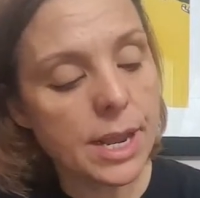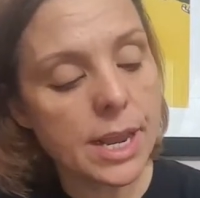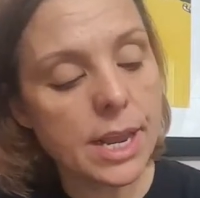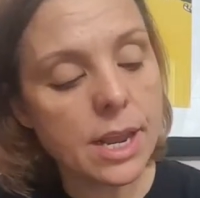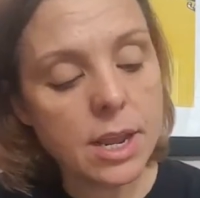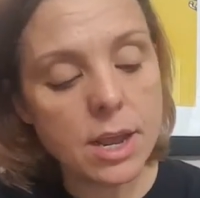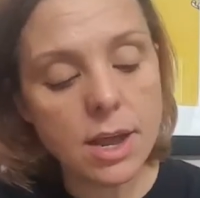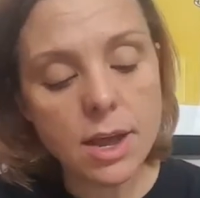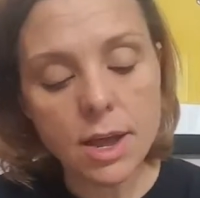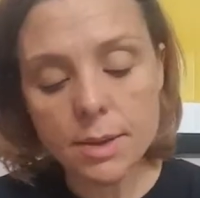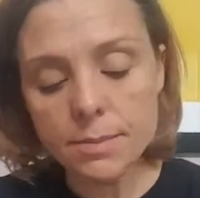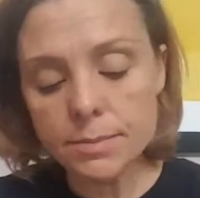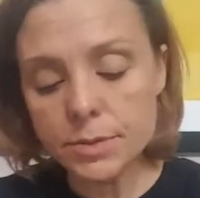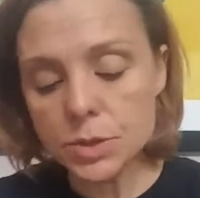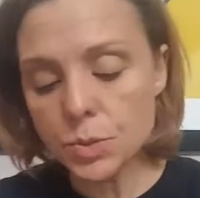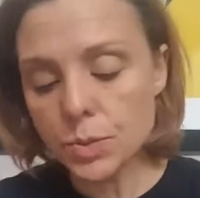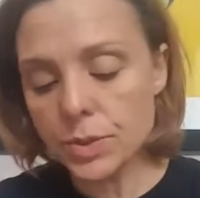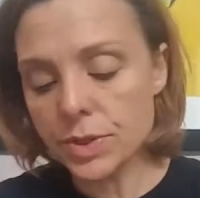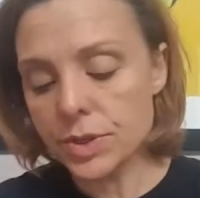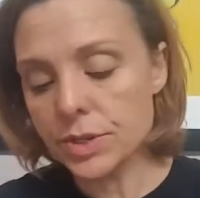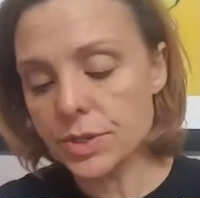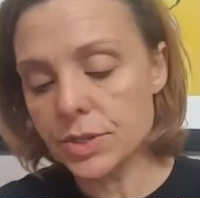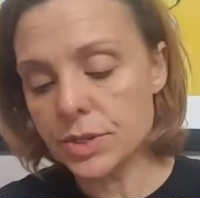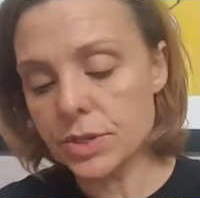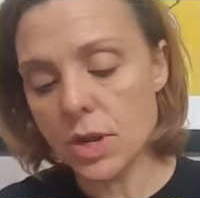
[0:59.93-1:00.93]
It comes
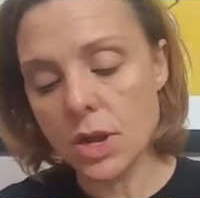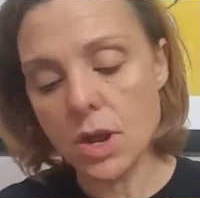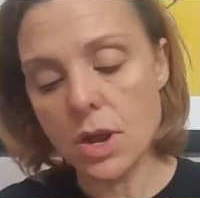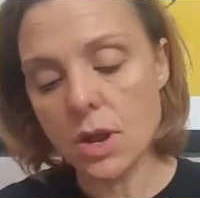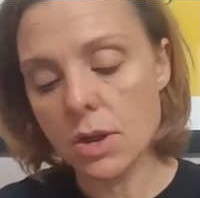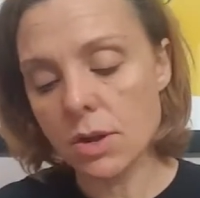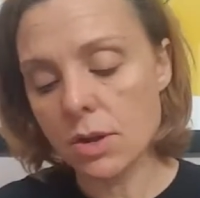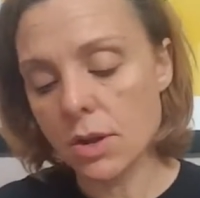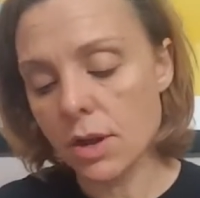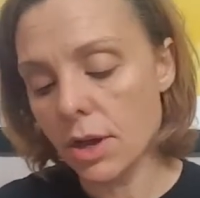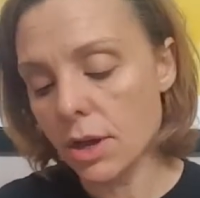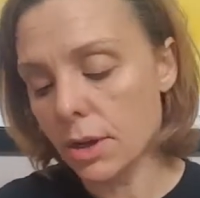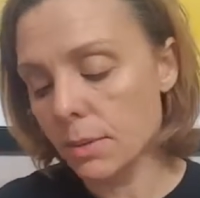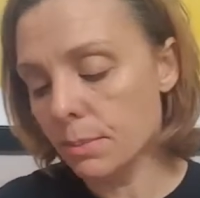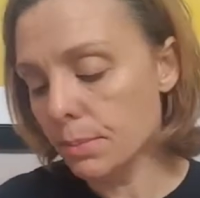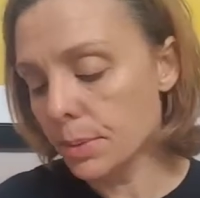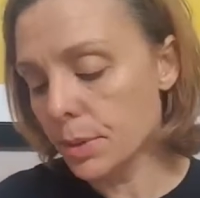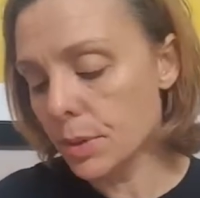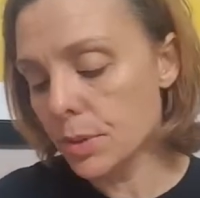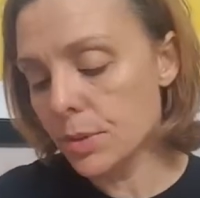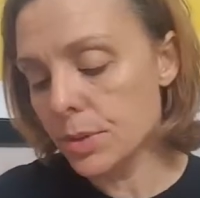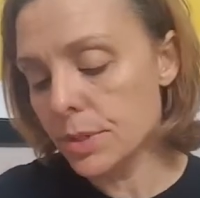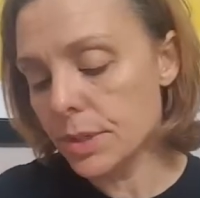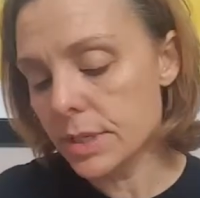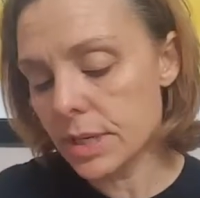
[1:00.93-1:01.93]
with a song called
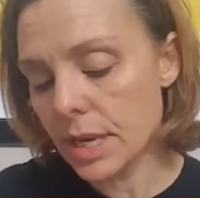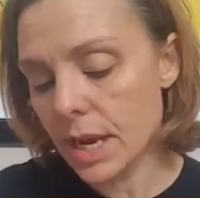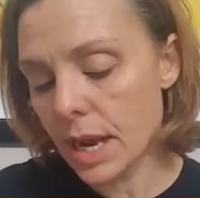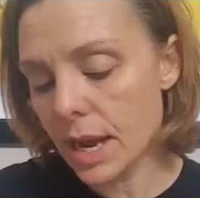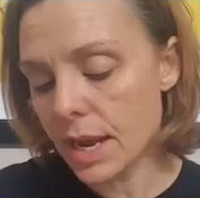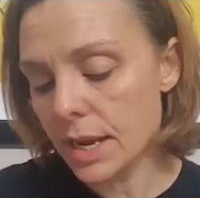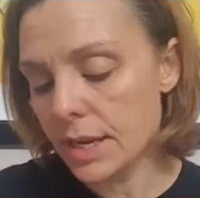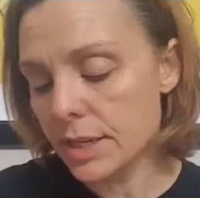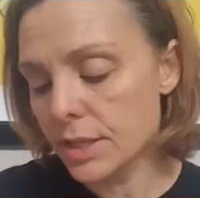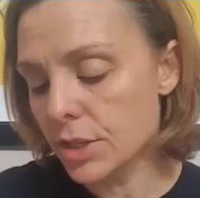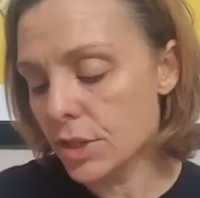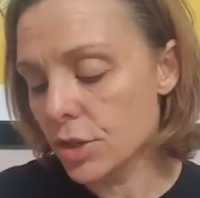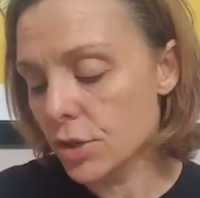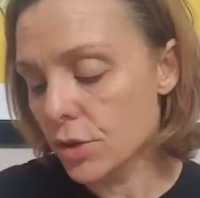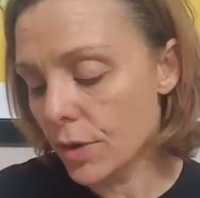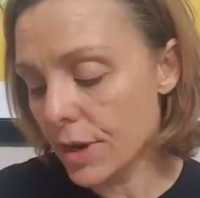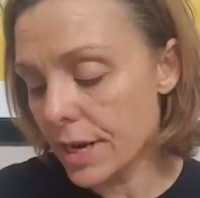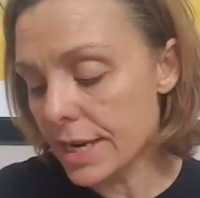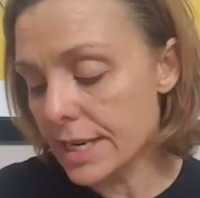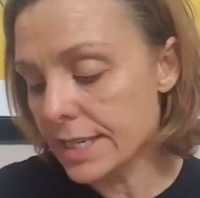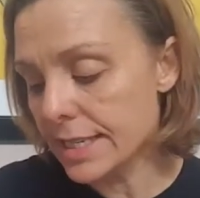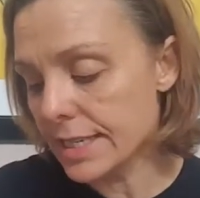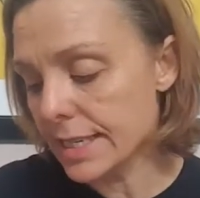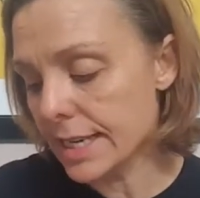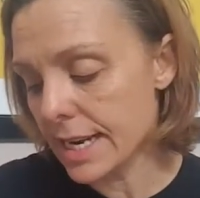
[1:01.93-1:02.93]
Blue Skies,
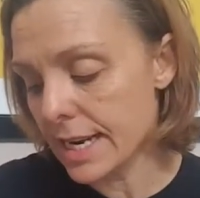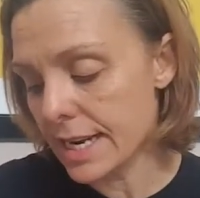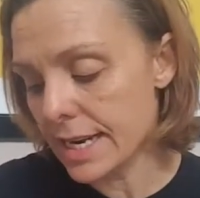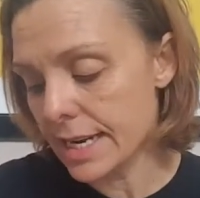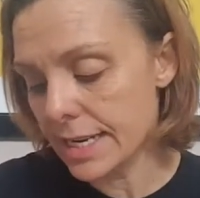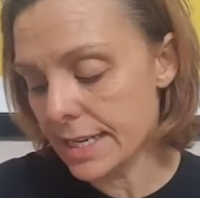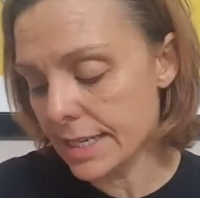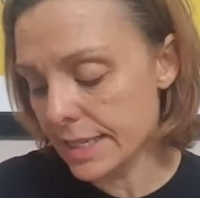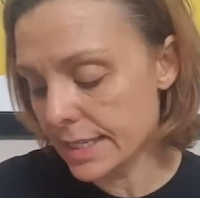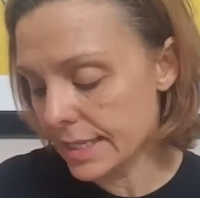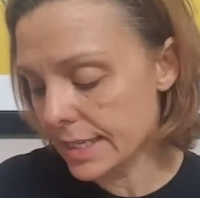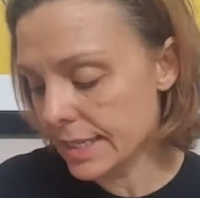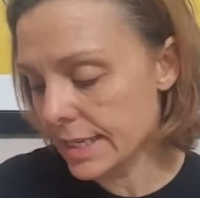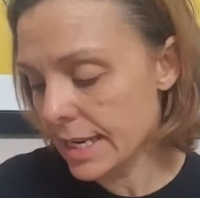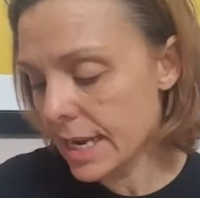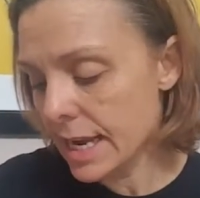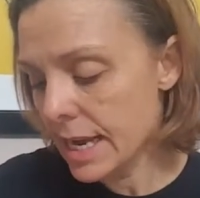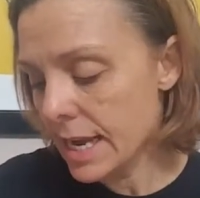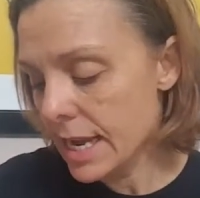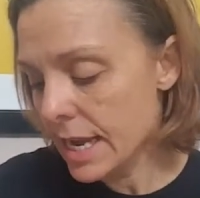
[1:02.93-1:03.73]
Gray Skies